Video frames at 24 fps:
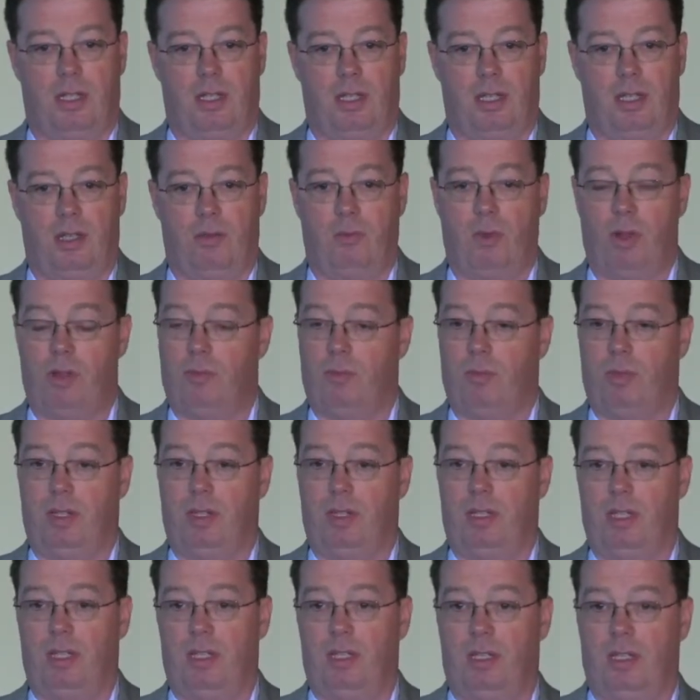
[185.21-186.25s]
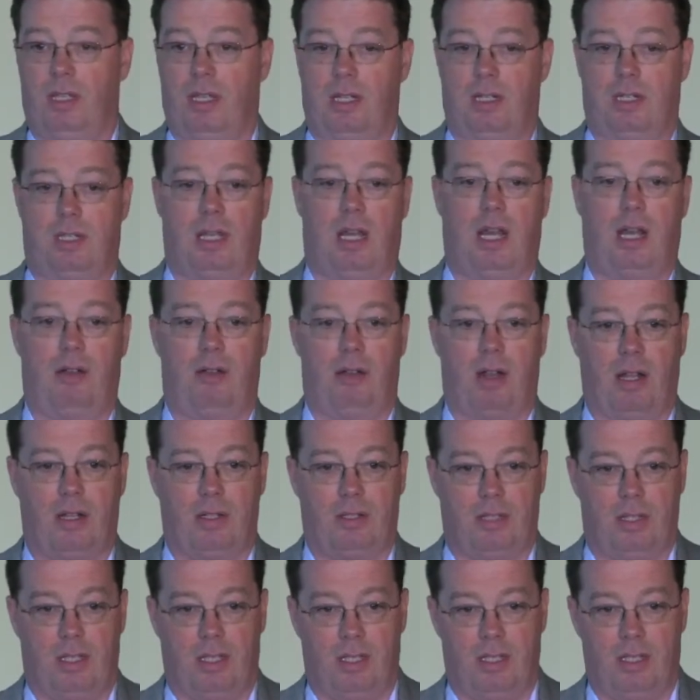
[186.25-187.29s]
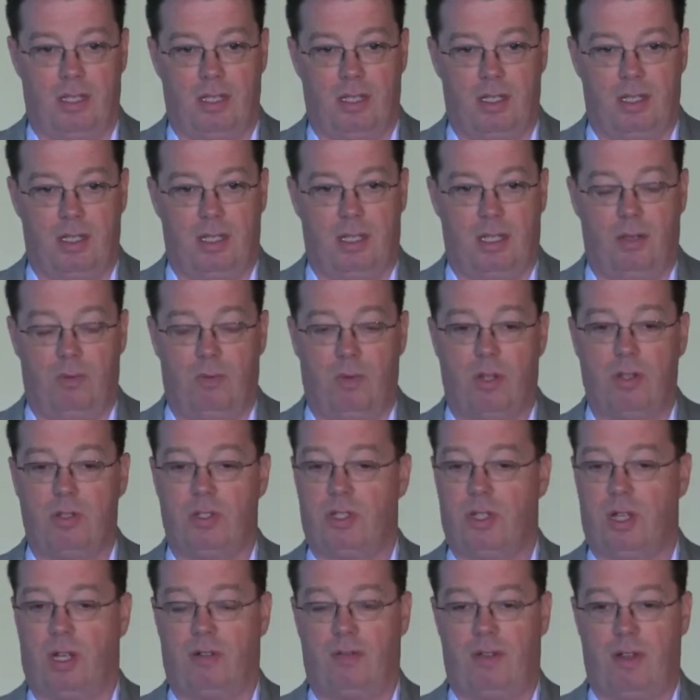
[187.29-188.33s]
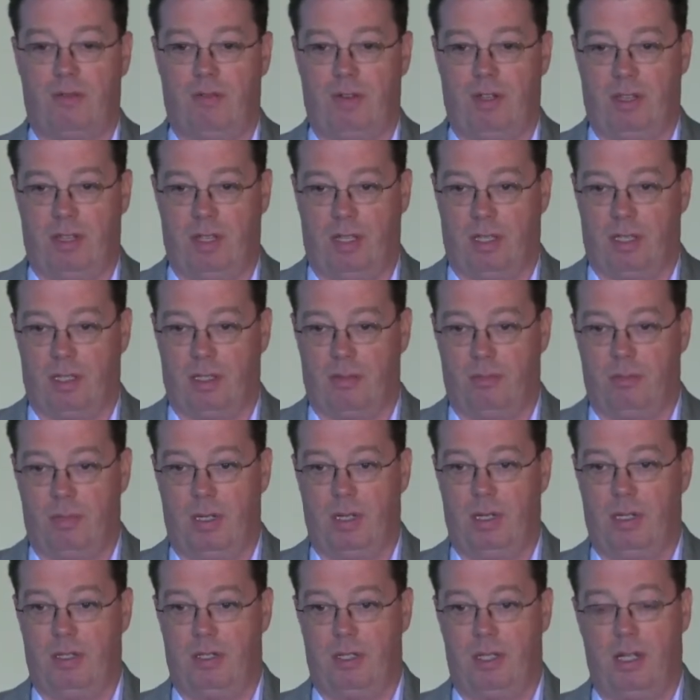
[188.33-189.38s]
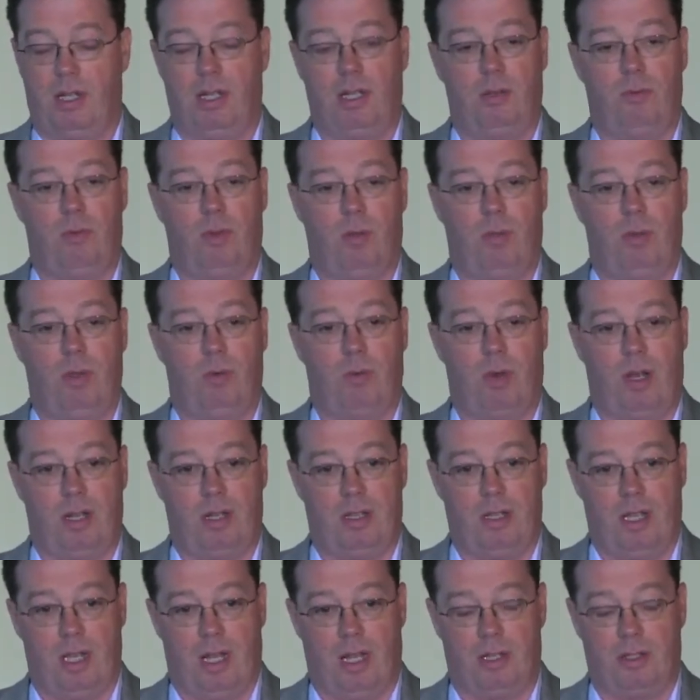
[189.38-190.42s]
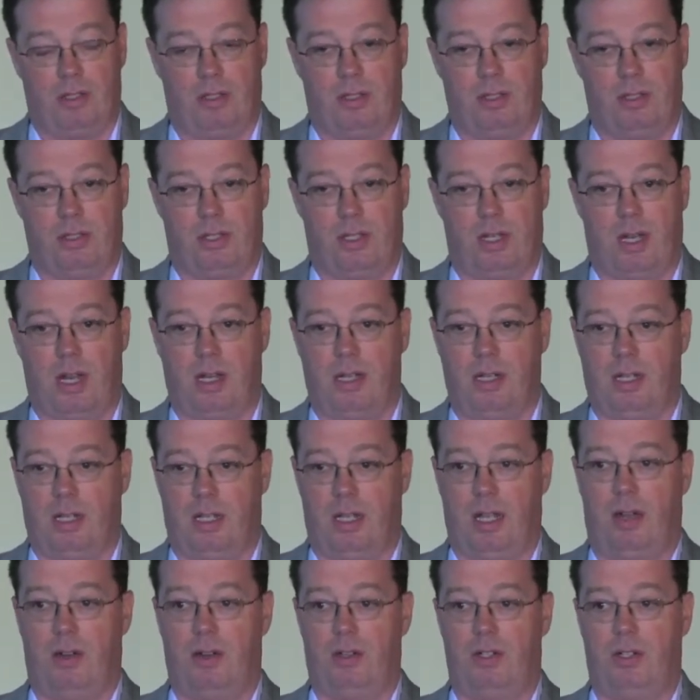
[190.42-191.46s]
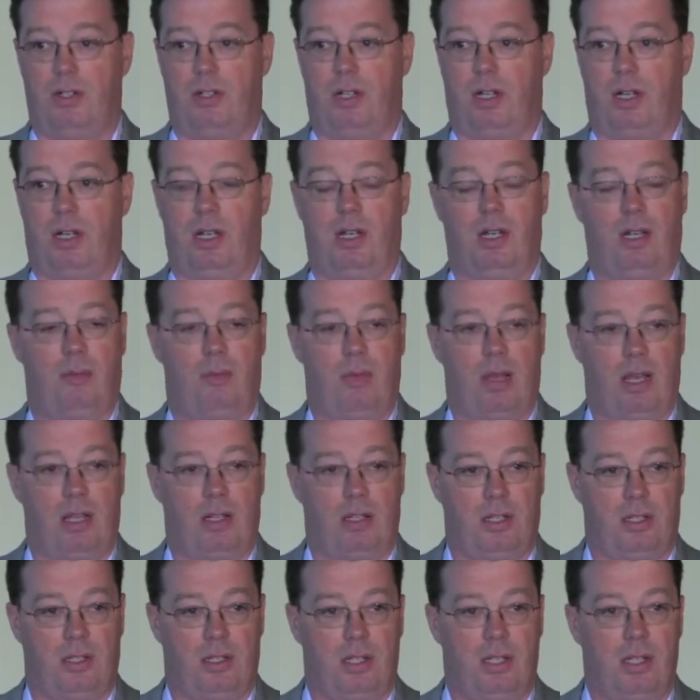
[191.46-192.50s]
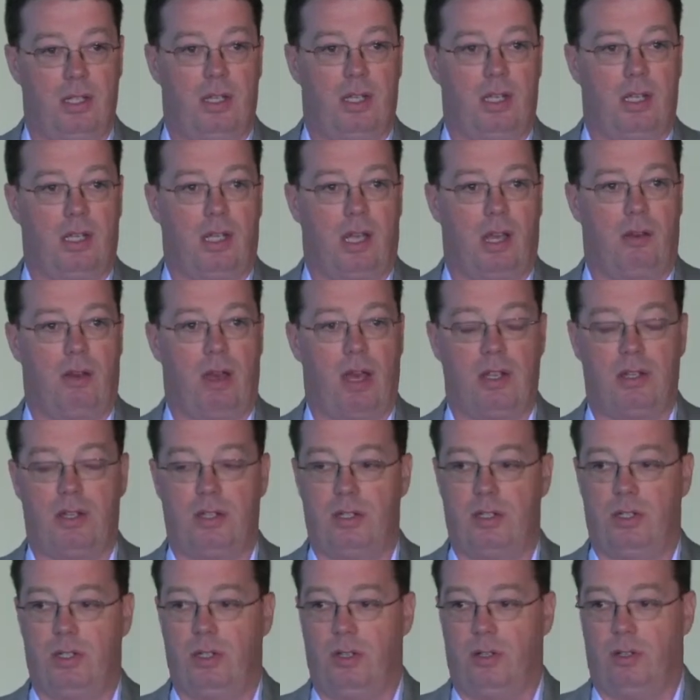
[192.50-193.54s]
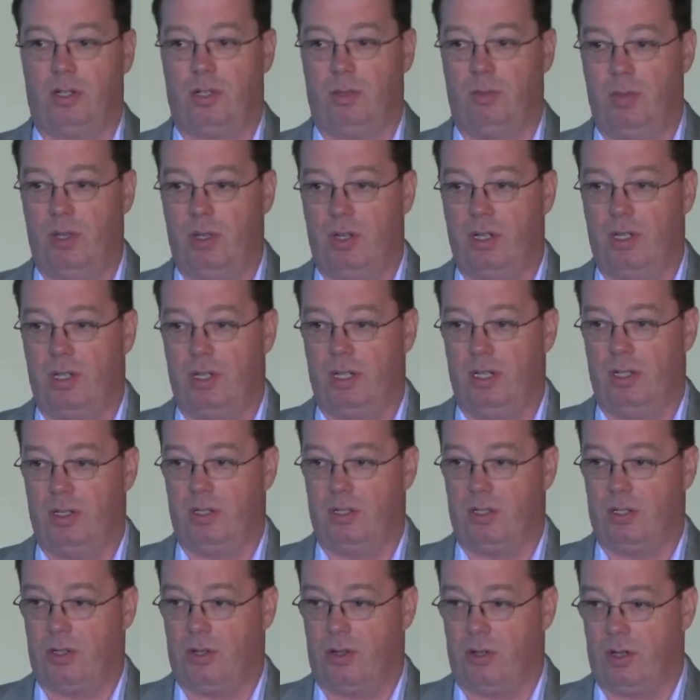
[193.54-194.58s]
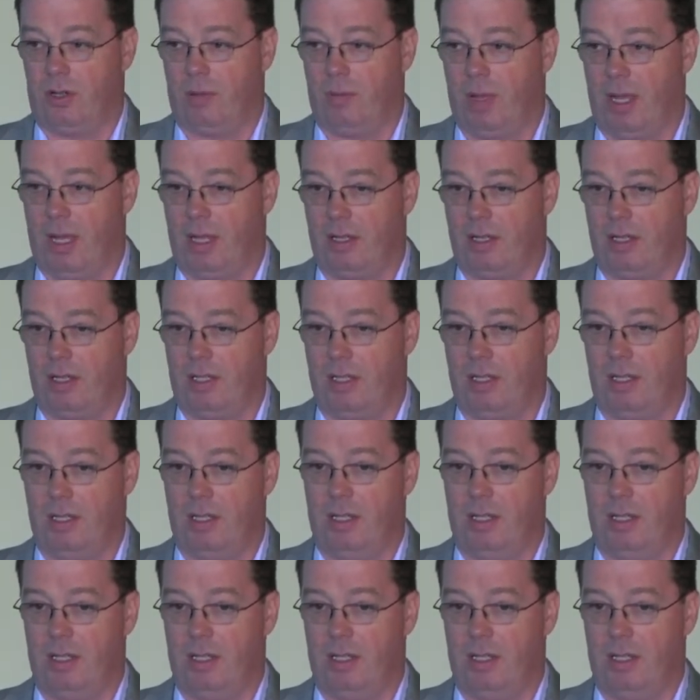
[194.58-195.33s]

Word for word: It won't be the entire answer, it won't solve everything, but it certainly will be one of the answers, and I'd encourage you to learn about it, go out into your communities and talk about it,